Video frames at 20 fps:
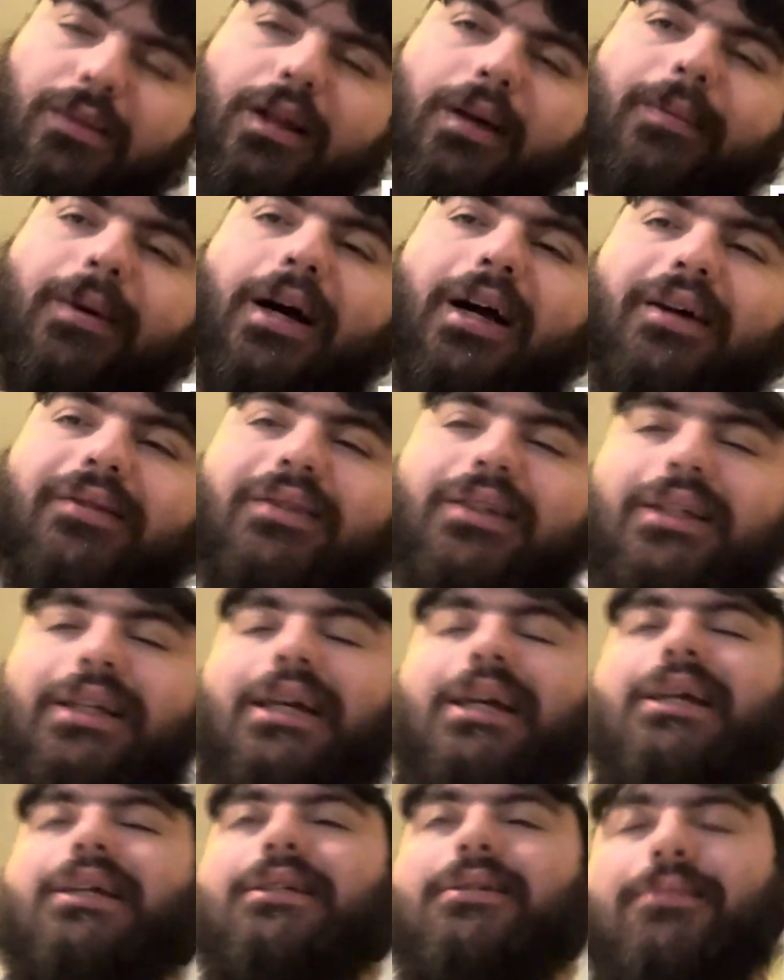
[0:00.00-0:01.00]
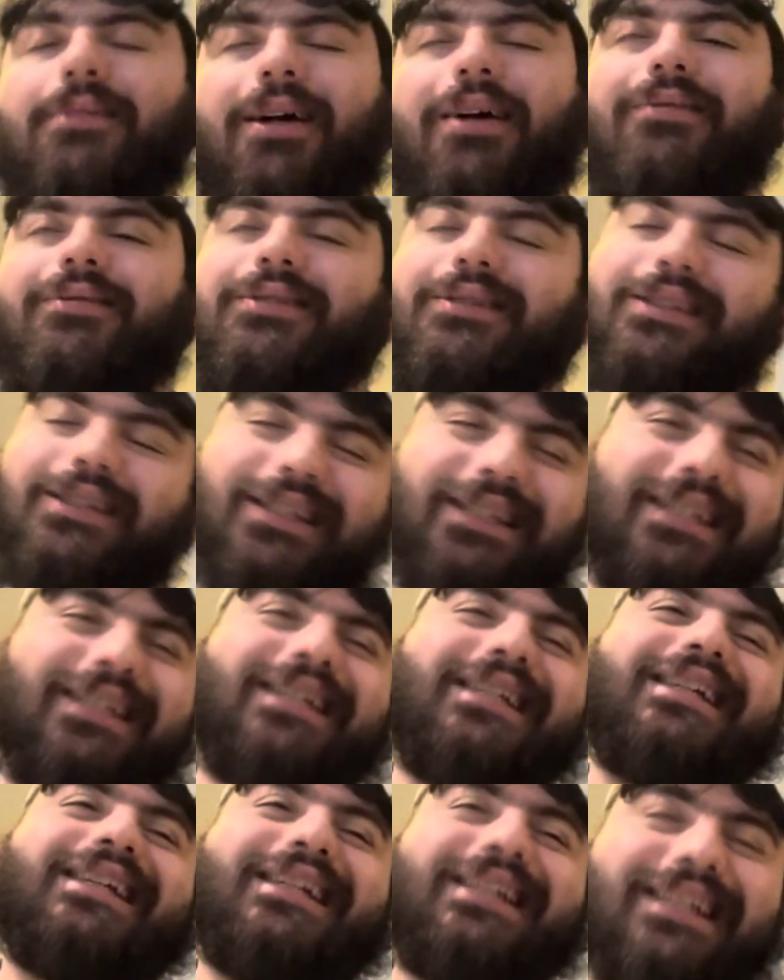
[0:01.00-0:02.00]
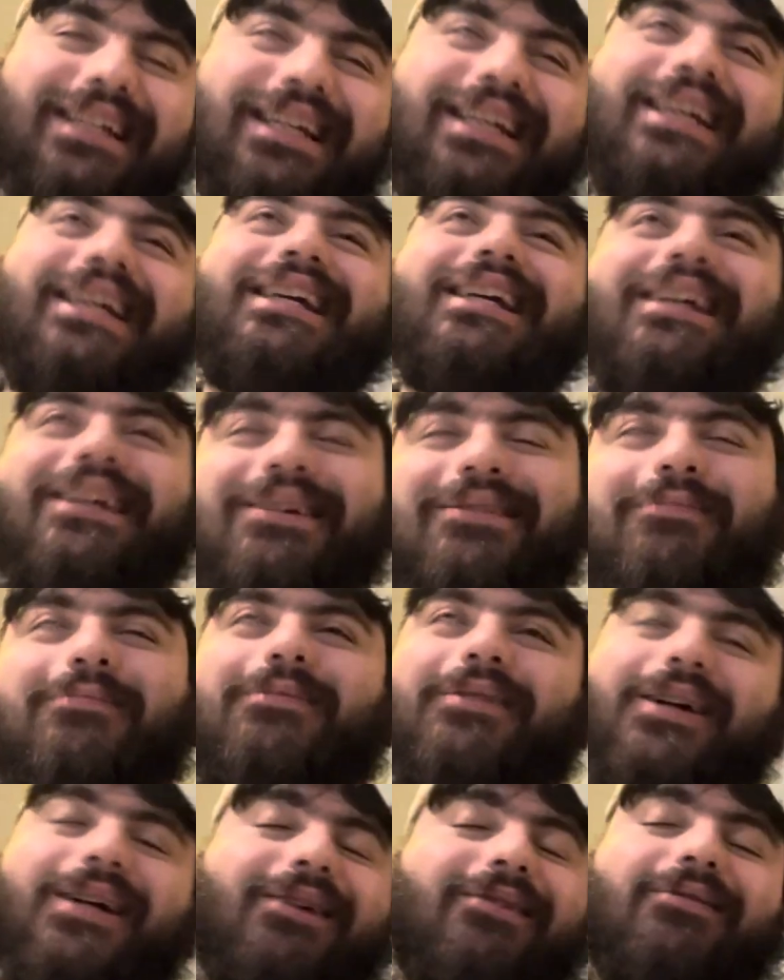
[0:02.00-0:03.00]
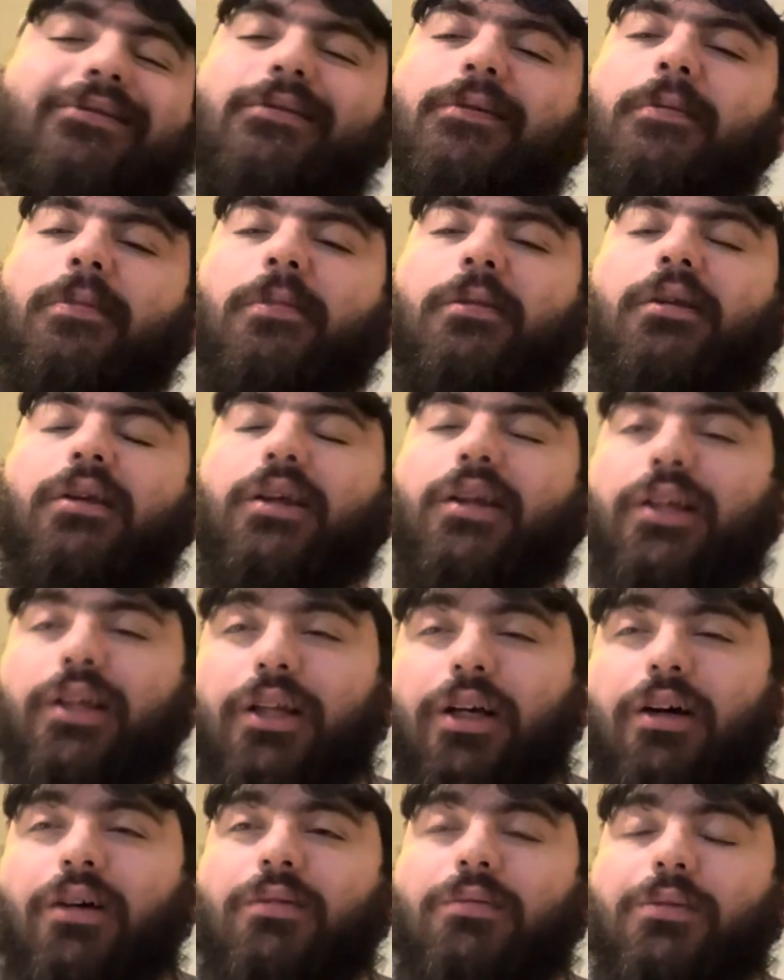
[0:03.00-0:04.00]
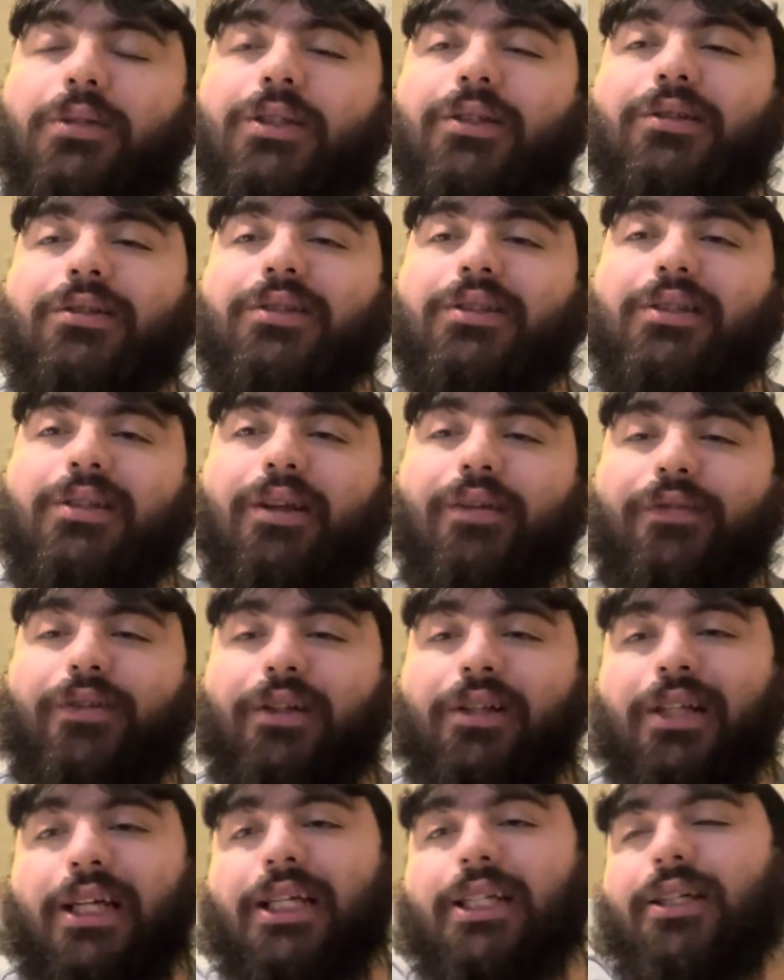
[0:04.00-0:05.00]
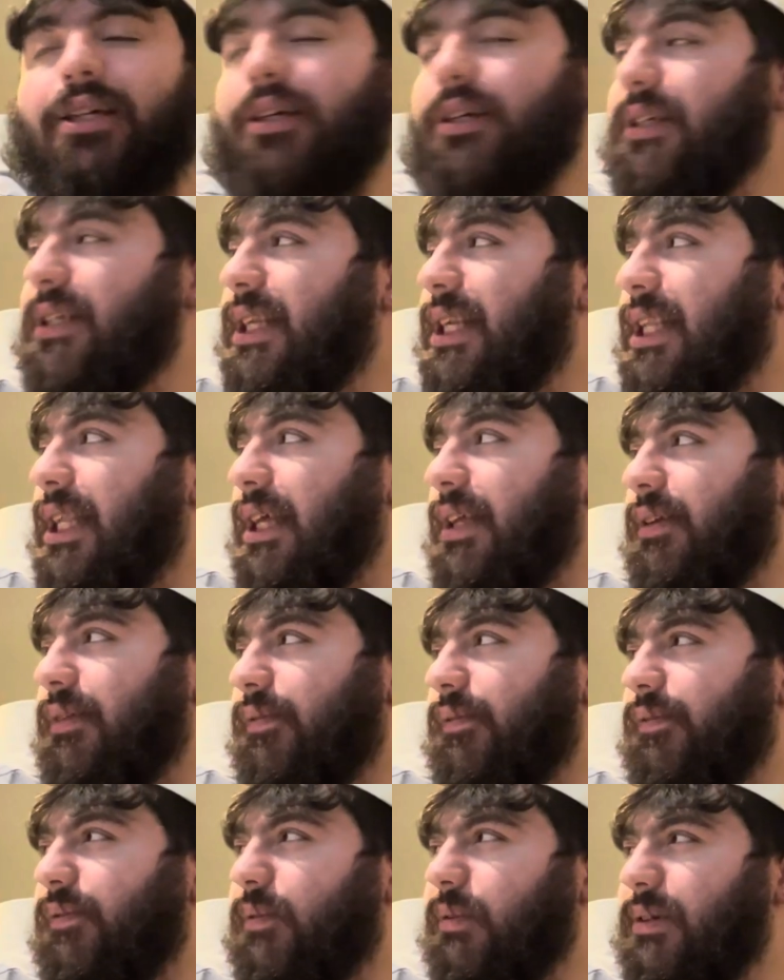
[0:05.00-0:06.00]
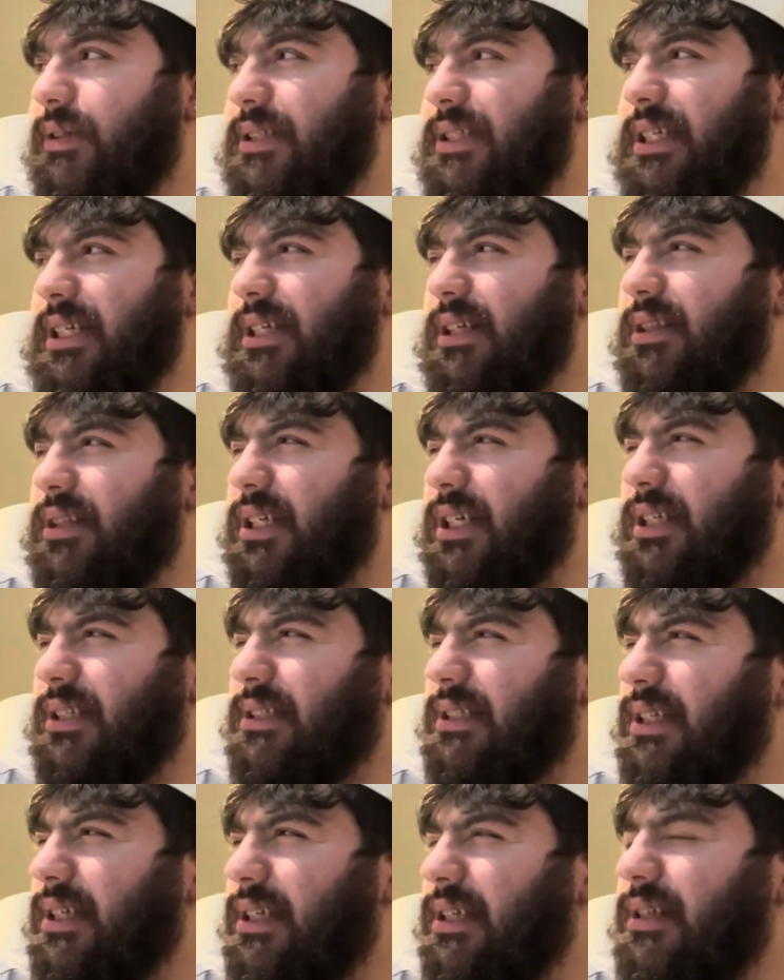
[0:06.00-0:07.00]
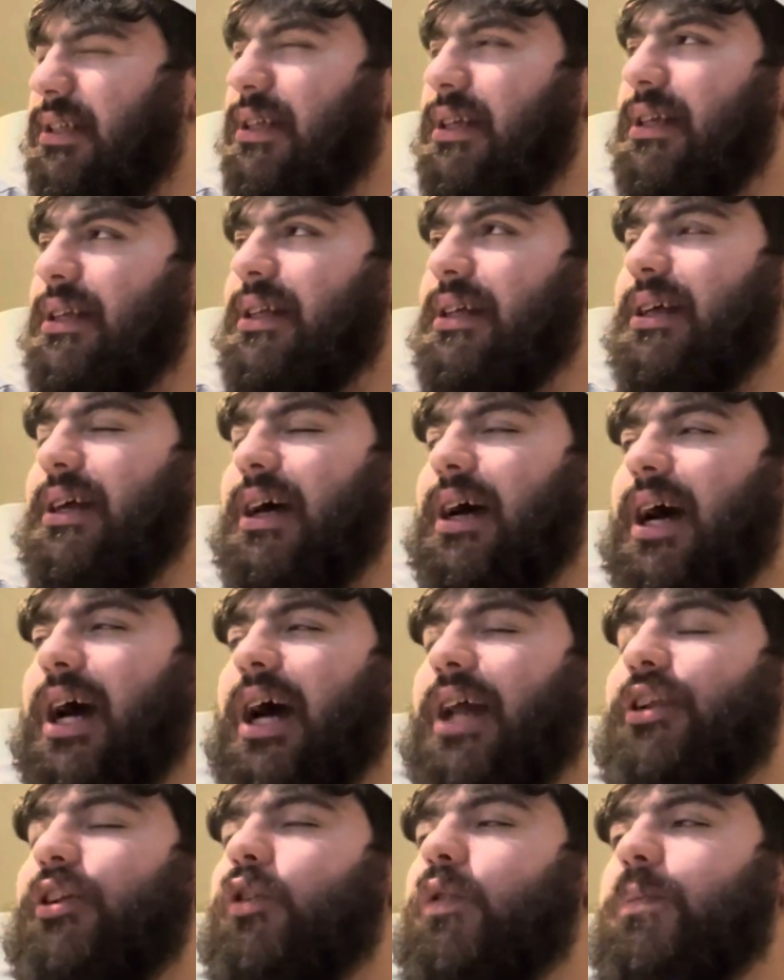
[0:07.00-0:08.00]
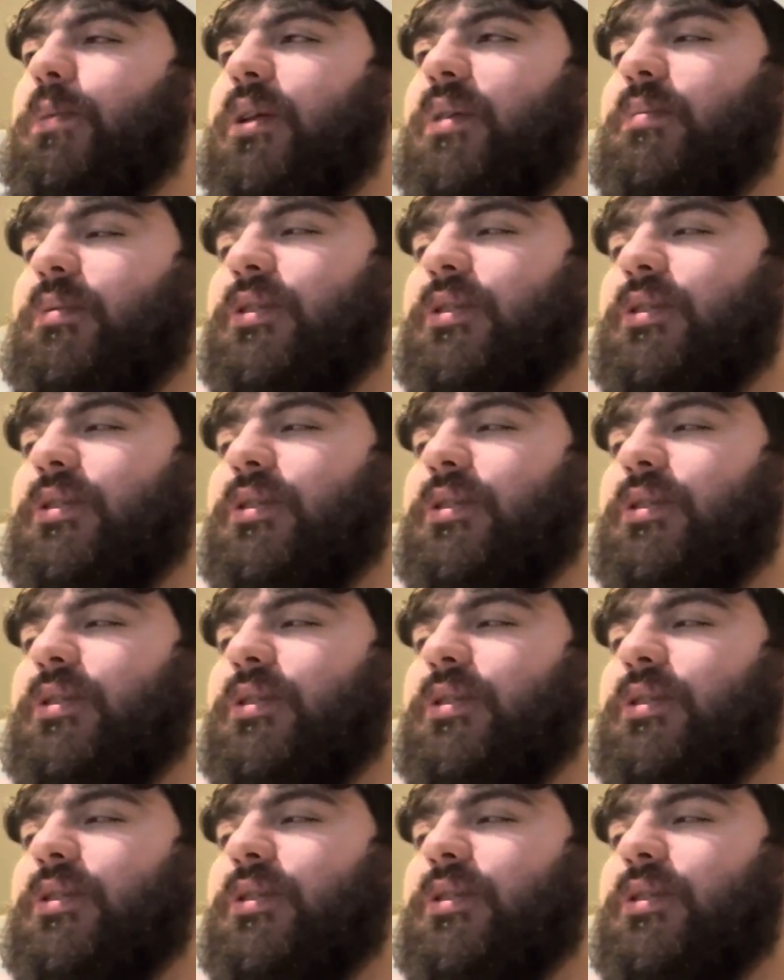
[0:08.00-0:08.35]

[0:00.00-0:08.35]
high up the gas. I'm high up the... Yeah, bro young bulls, if you're like younger than like 14, 13, I know people